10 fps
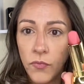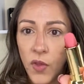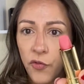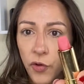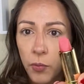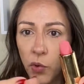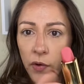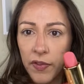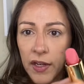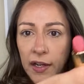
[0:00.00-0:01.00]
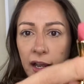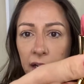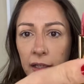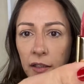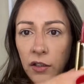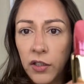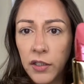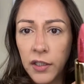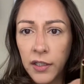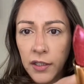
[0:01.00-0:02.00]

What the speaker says: for more of the night look.